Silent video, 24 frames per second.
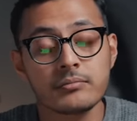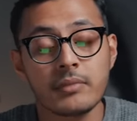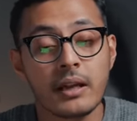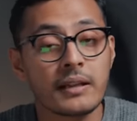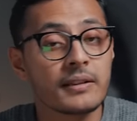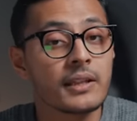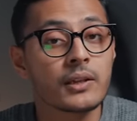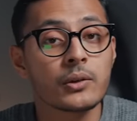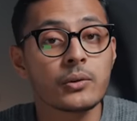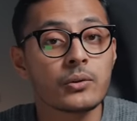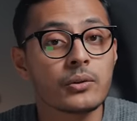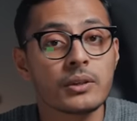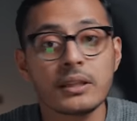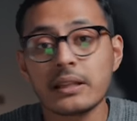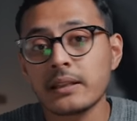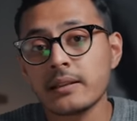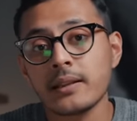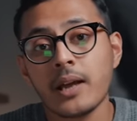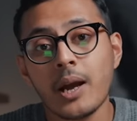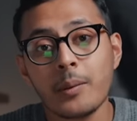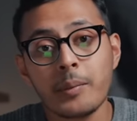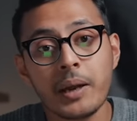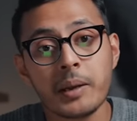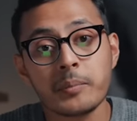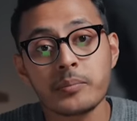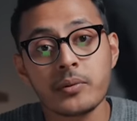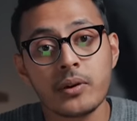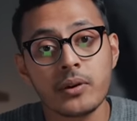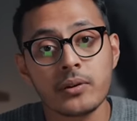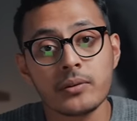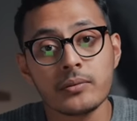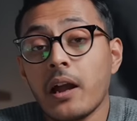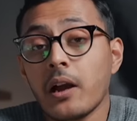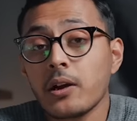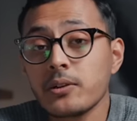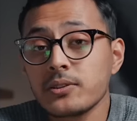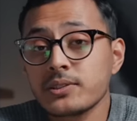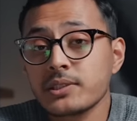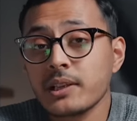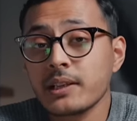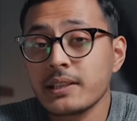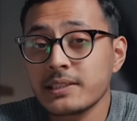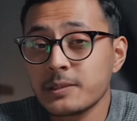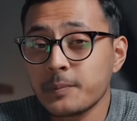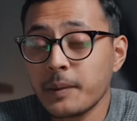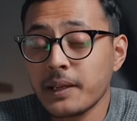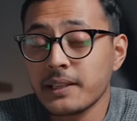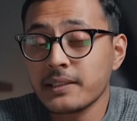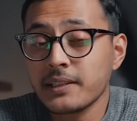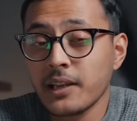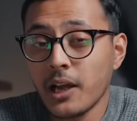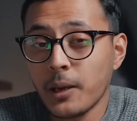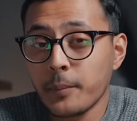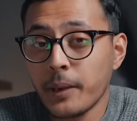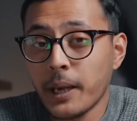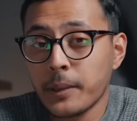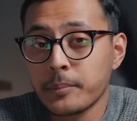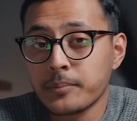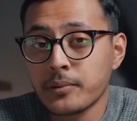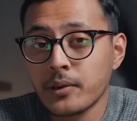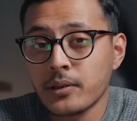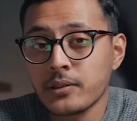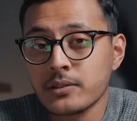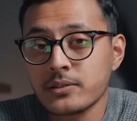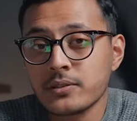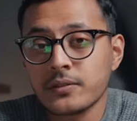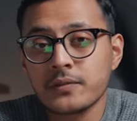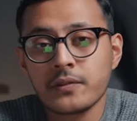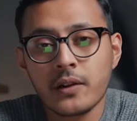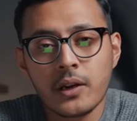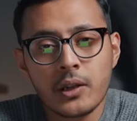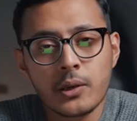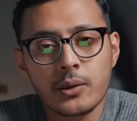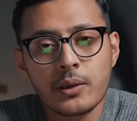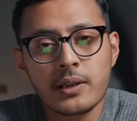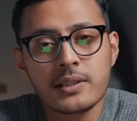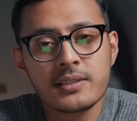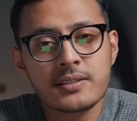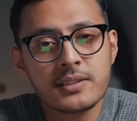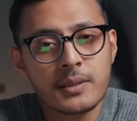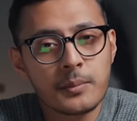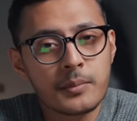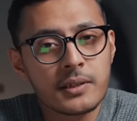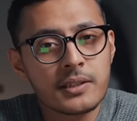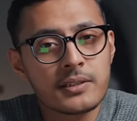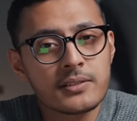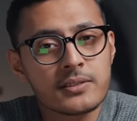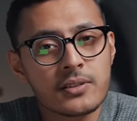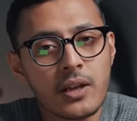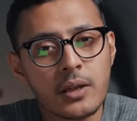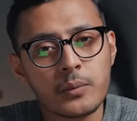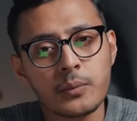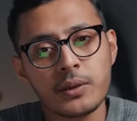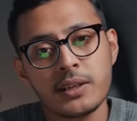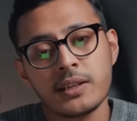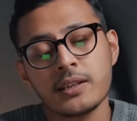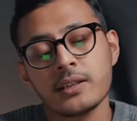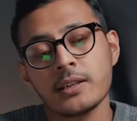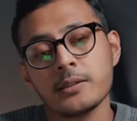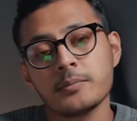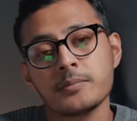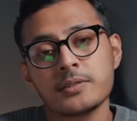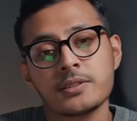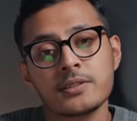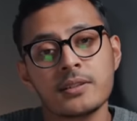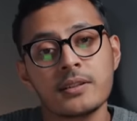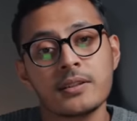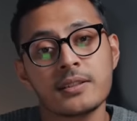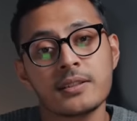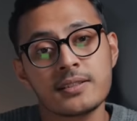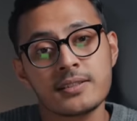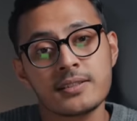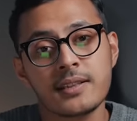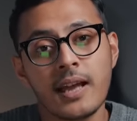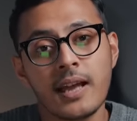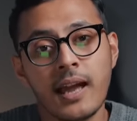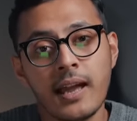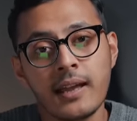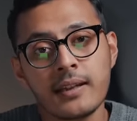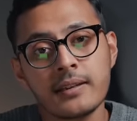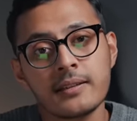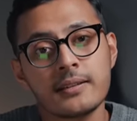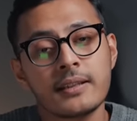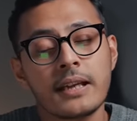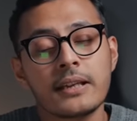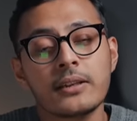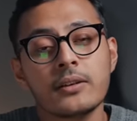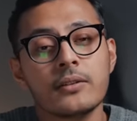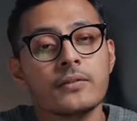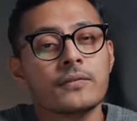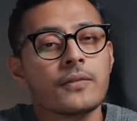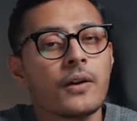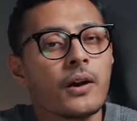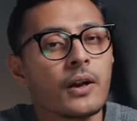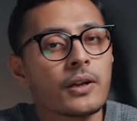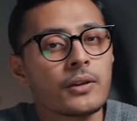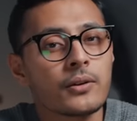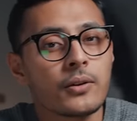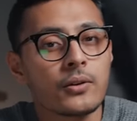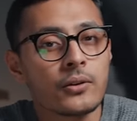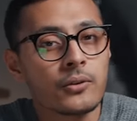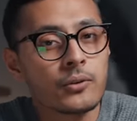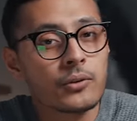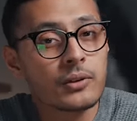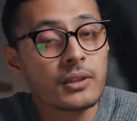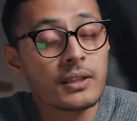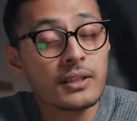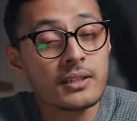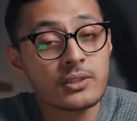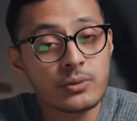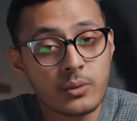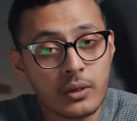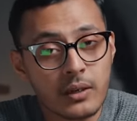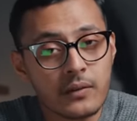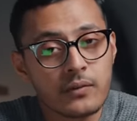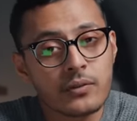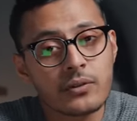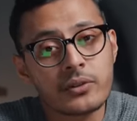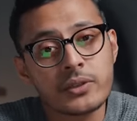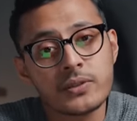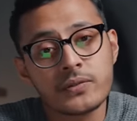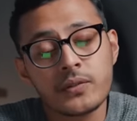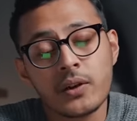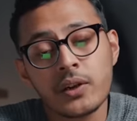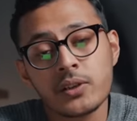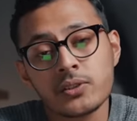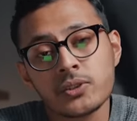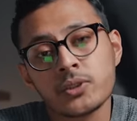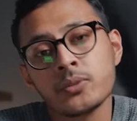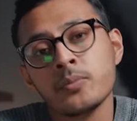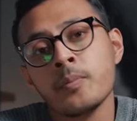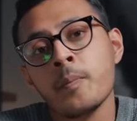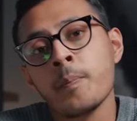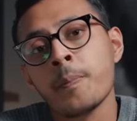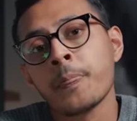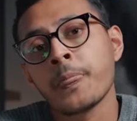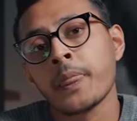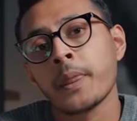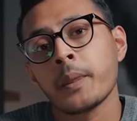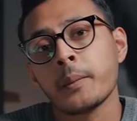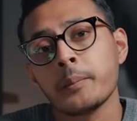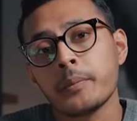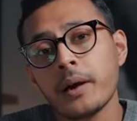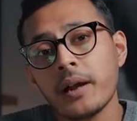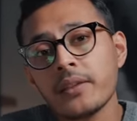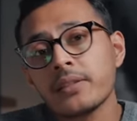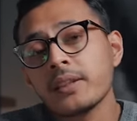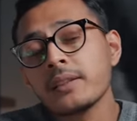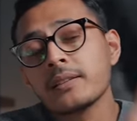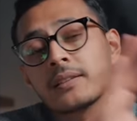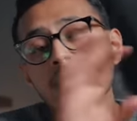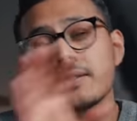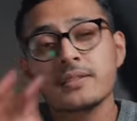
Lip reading: and they call it the iMac Pro. I also expect the iMac Pro to follow a similar design when it comes to the stand that you find on the 24-inch version. But I think the